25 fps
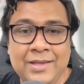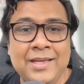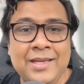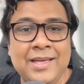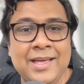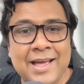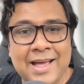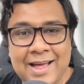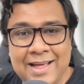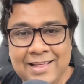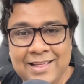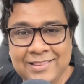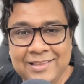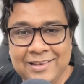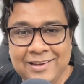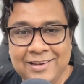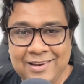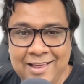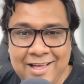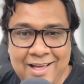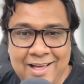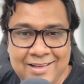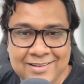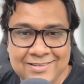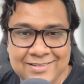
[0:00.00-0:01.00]
And the
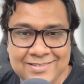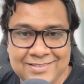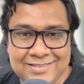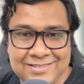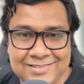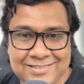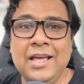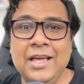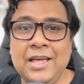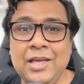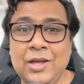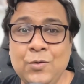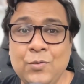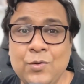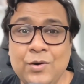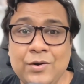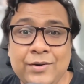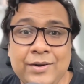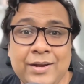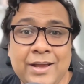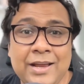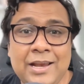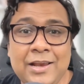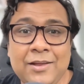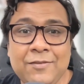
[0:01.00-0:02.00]
last, you are
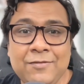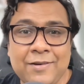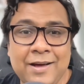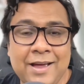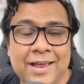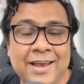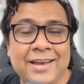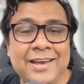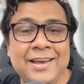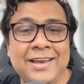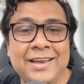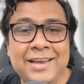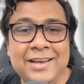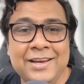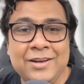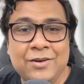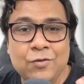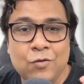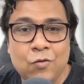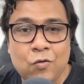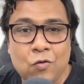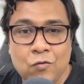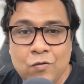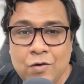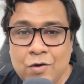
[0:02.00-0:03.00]
really finding it
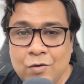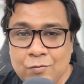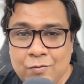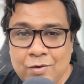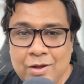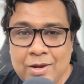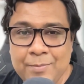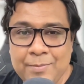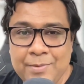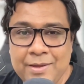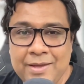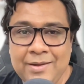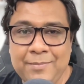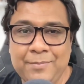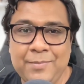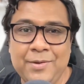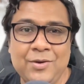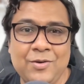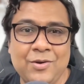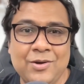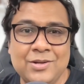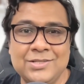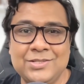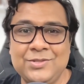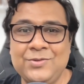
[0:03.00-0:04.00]
overwhelming
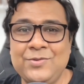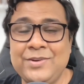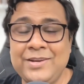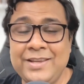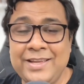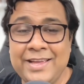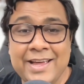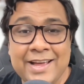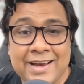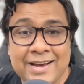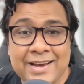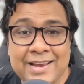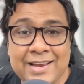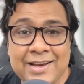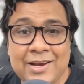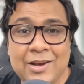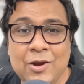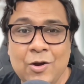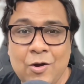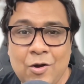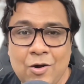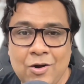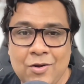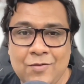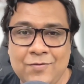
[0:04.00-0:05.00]
because you are hearing a
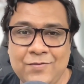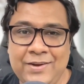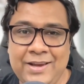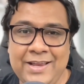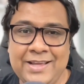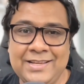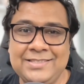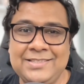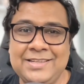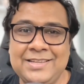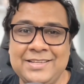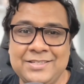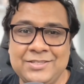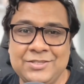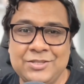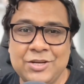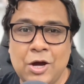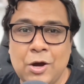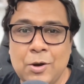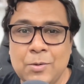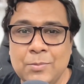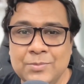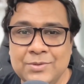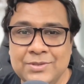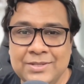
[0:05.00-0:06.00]
lot of Next.js
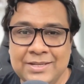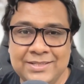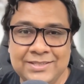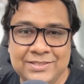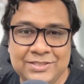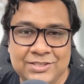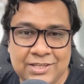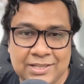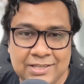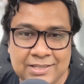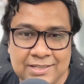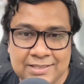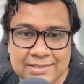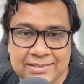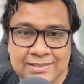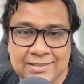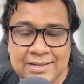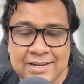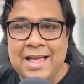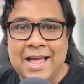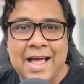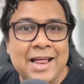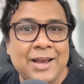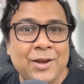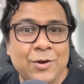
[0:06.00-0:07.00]
terms and jargon,
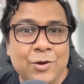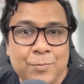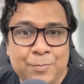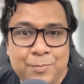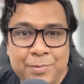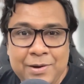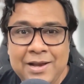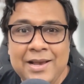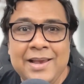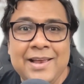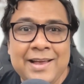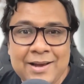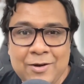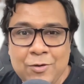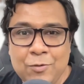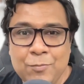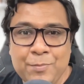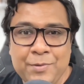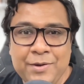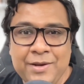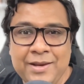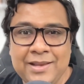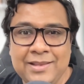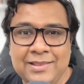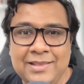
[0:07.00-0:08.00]
and you're building an
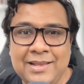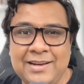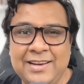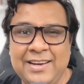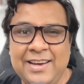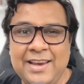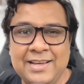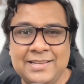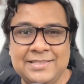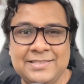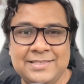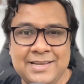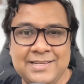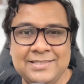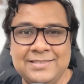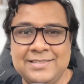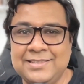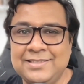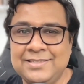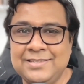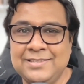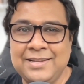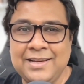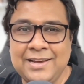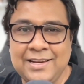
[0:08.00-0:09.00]
opinion that Next.js
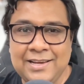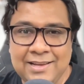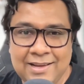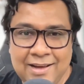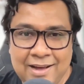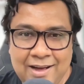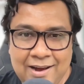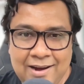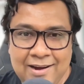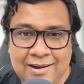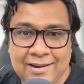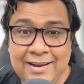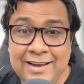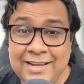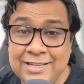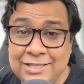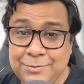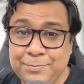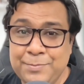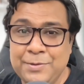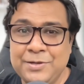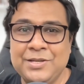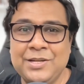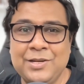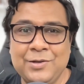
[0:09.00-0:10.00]
is really hard,
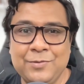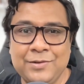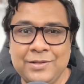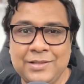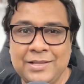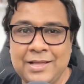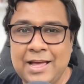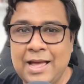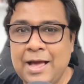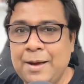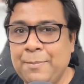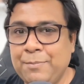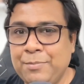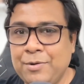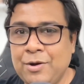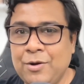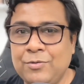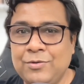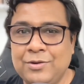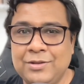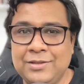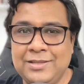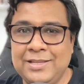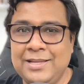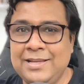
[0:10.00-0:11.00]
especially with the app
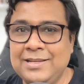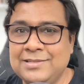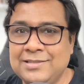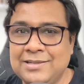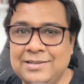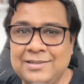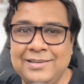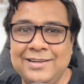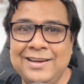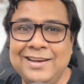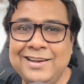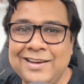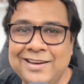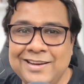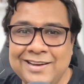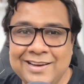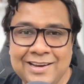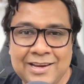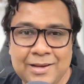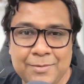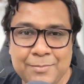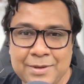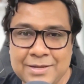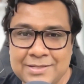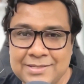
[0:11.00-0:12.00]
router. Things are really,
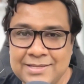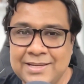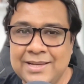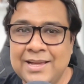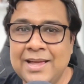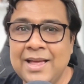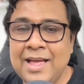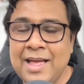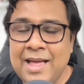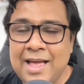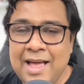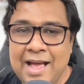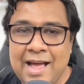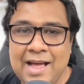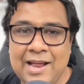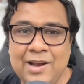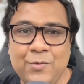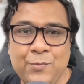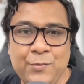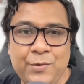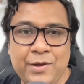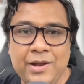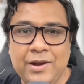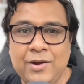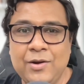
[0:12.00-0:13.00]
really messy and
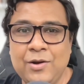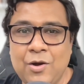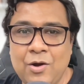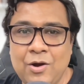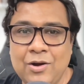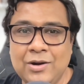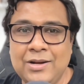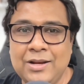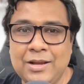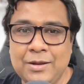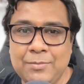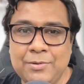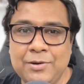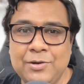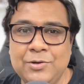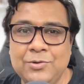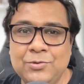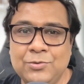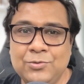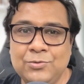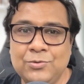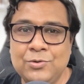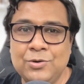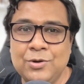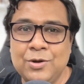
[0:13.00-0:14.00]
we are not able
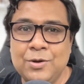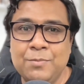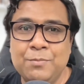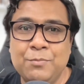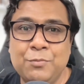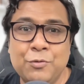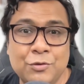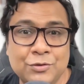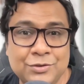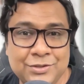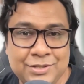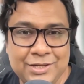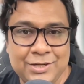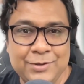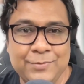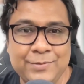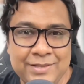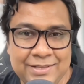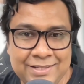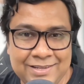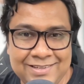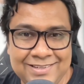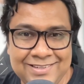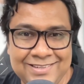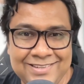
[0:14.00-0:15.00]
to proceed with
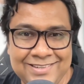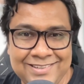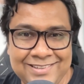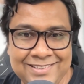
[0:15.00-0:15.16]
it.